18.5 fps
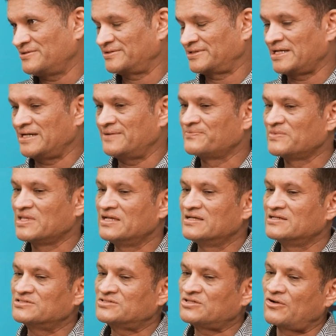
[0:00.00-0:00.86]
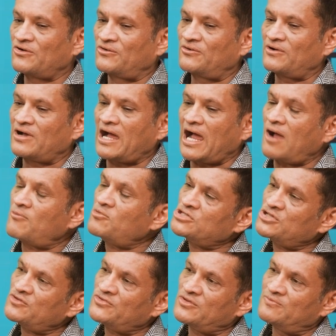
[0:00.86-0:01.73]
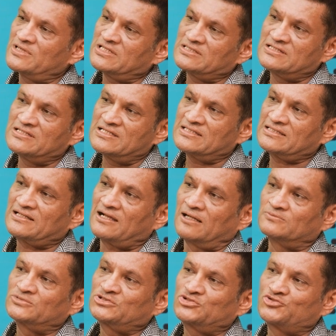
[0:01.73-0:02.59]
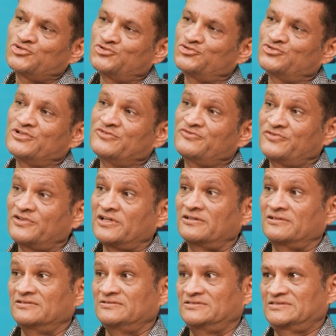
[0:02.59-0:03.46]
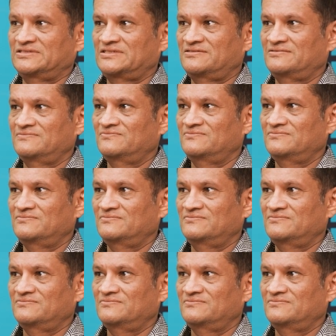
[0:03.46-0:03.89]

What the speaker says: Okay, so how much of your business comes through referrals?